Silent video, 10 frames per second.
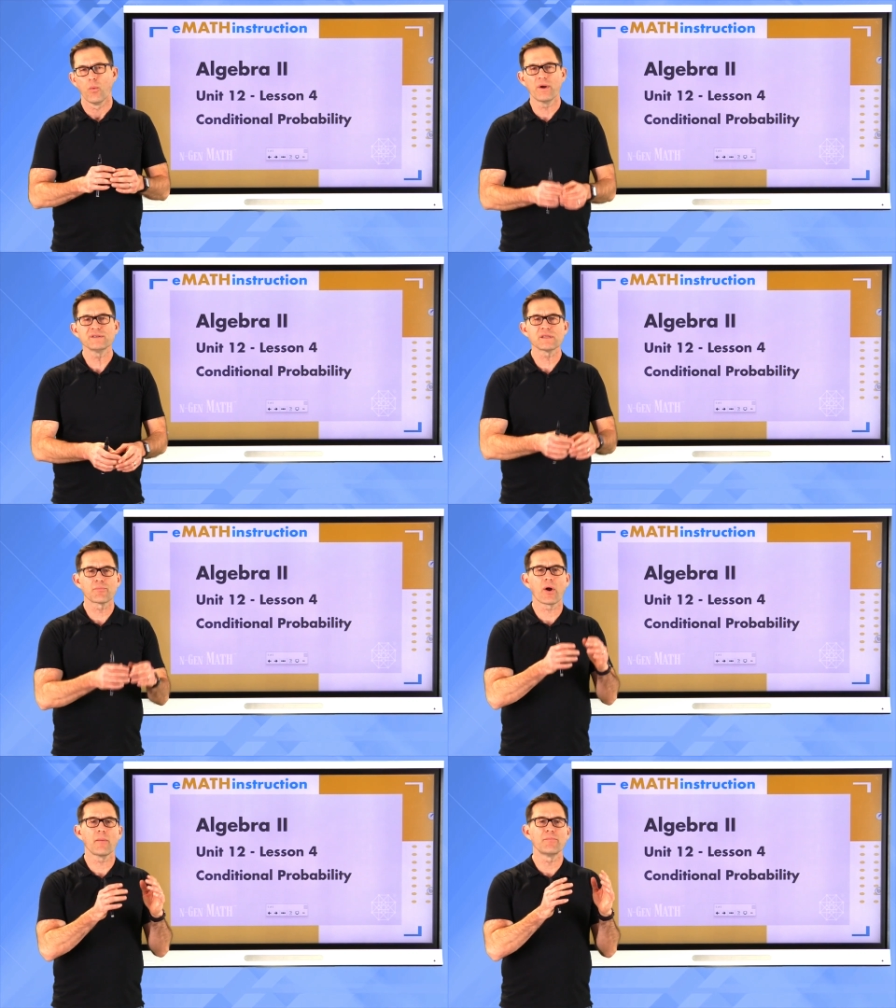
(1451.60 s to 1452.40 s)
what is the
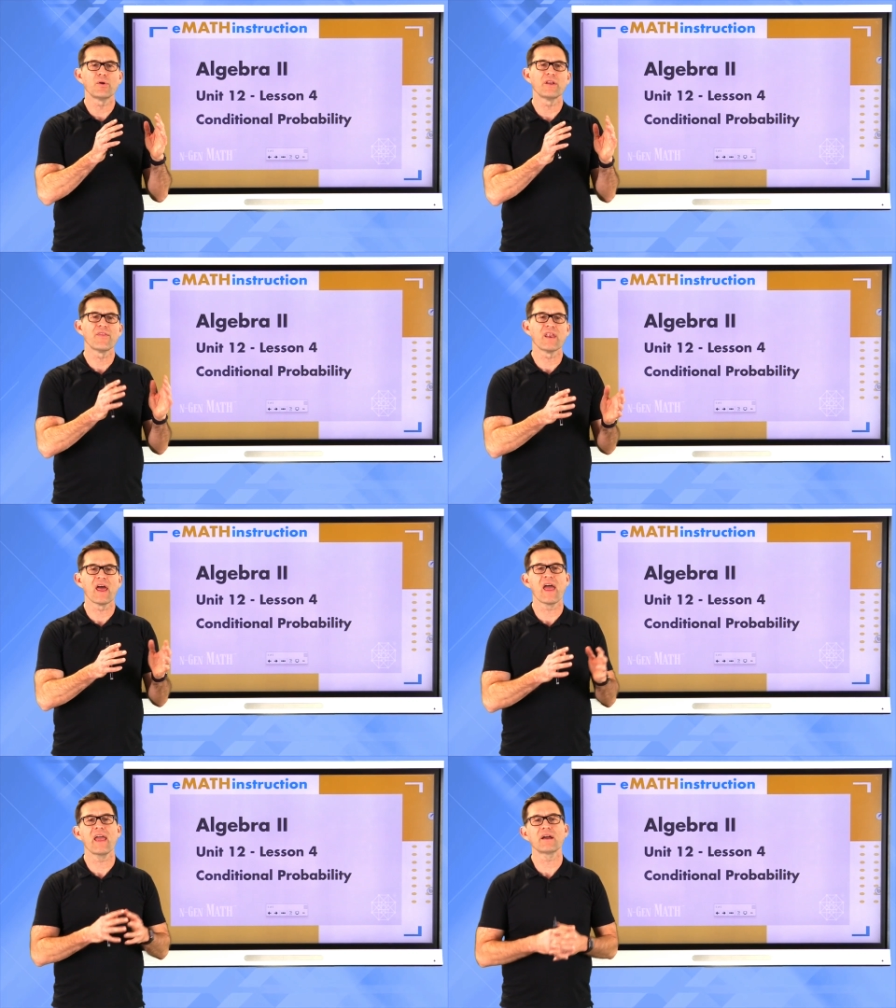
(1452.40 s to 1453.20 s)
probability that
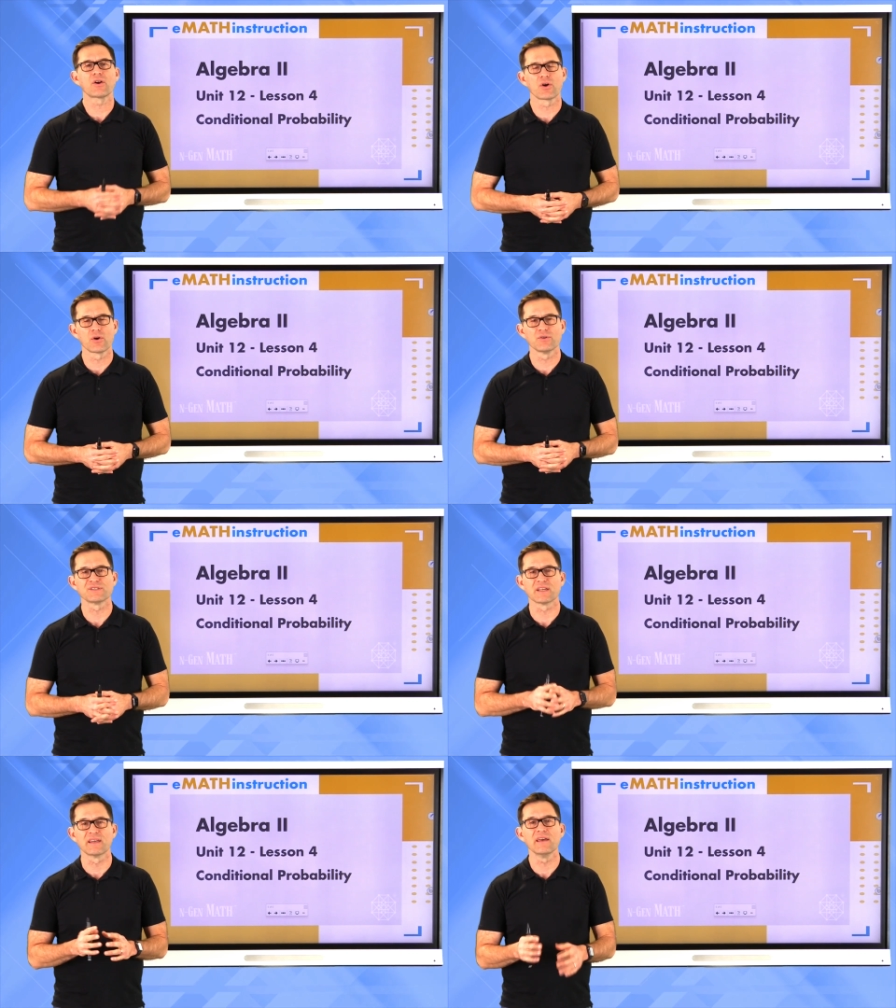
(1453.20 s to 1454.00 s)
A occurs
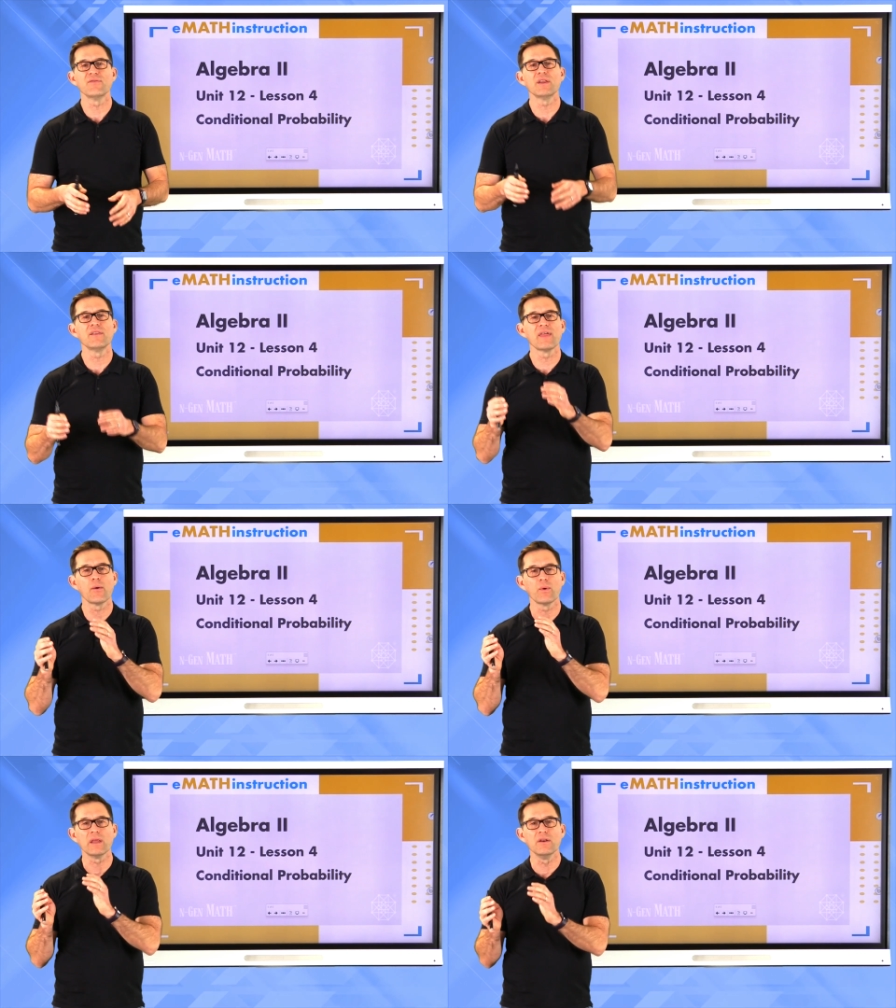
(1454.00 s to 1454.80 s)
given that
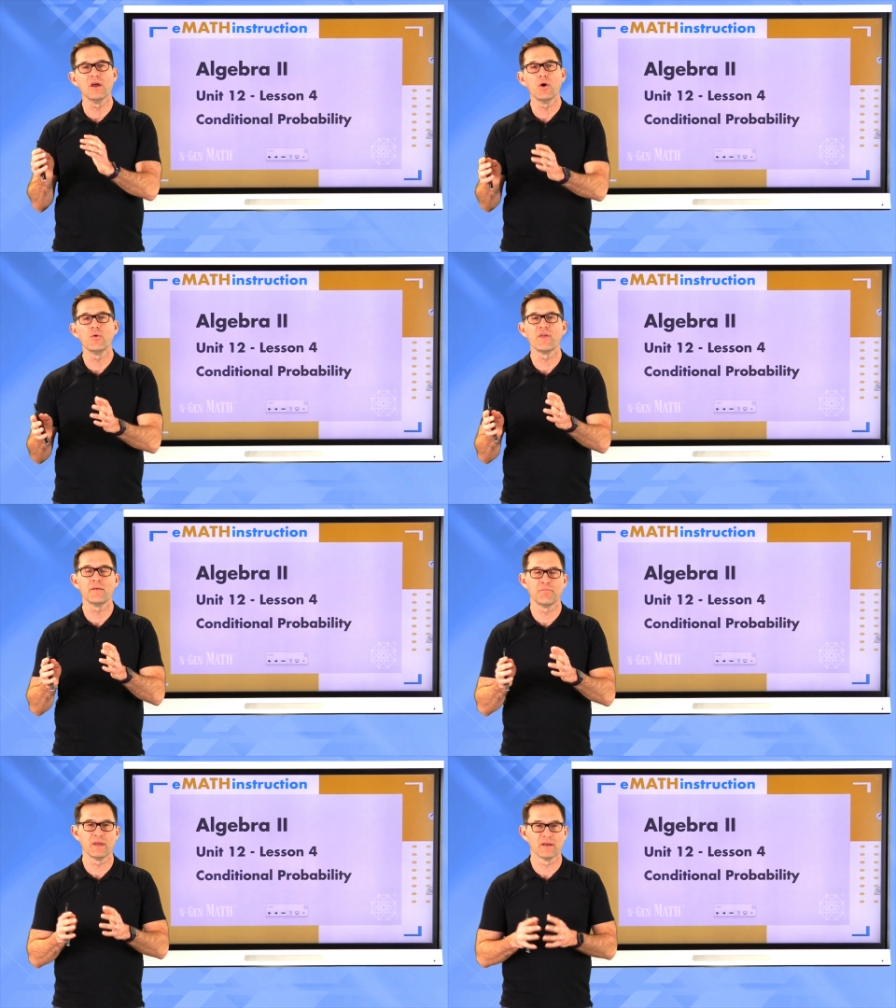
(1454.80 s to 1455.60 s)
we know
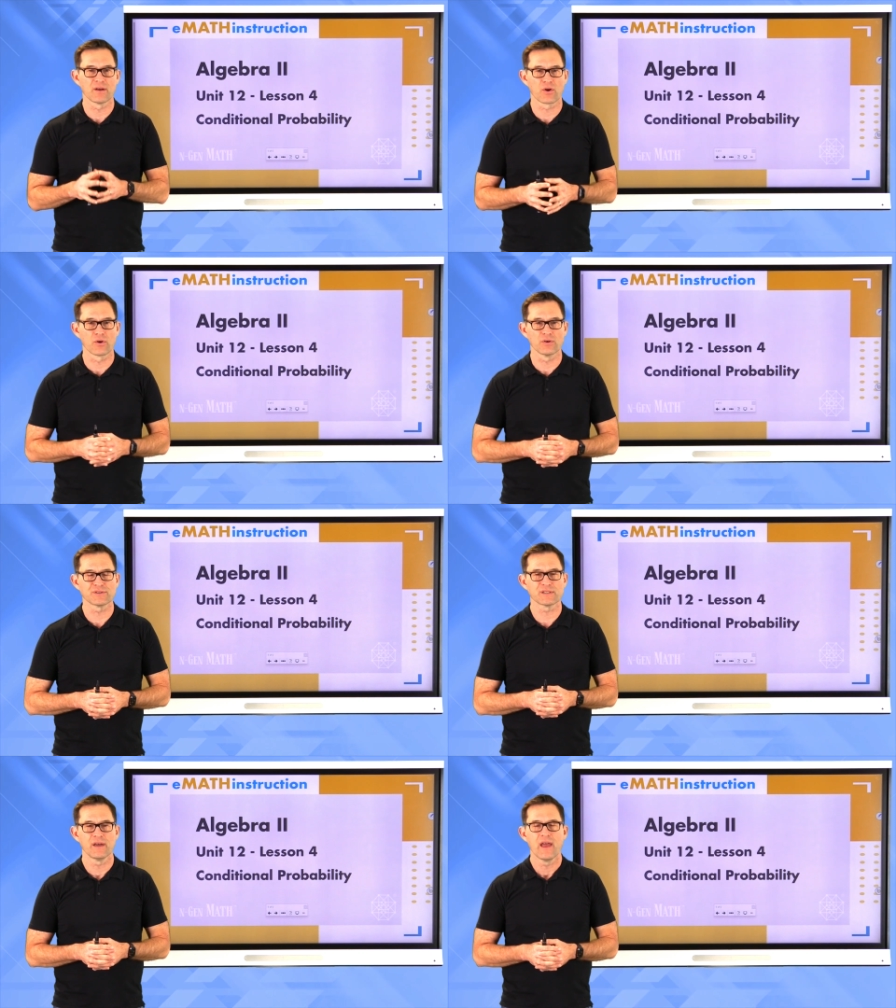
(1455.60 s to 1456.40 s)
that B
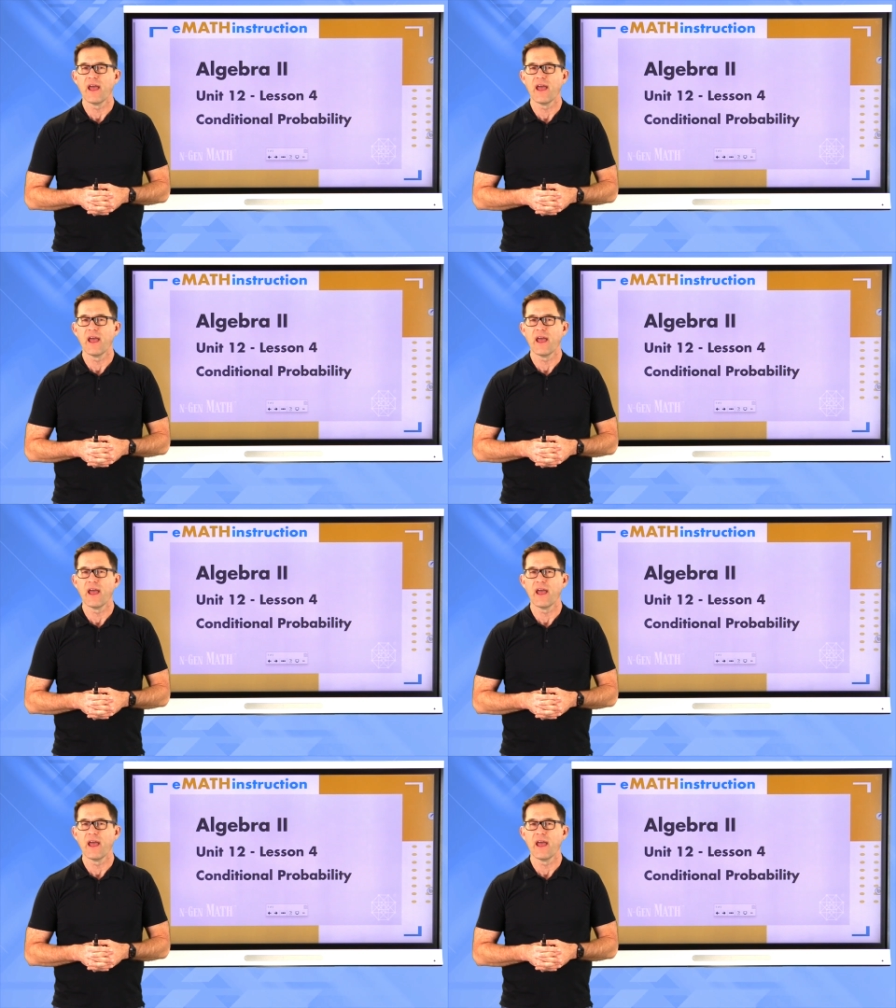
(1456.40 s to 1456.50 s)
occurs?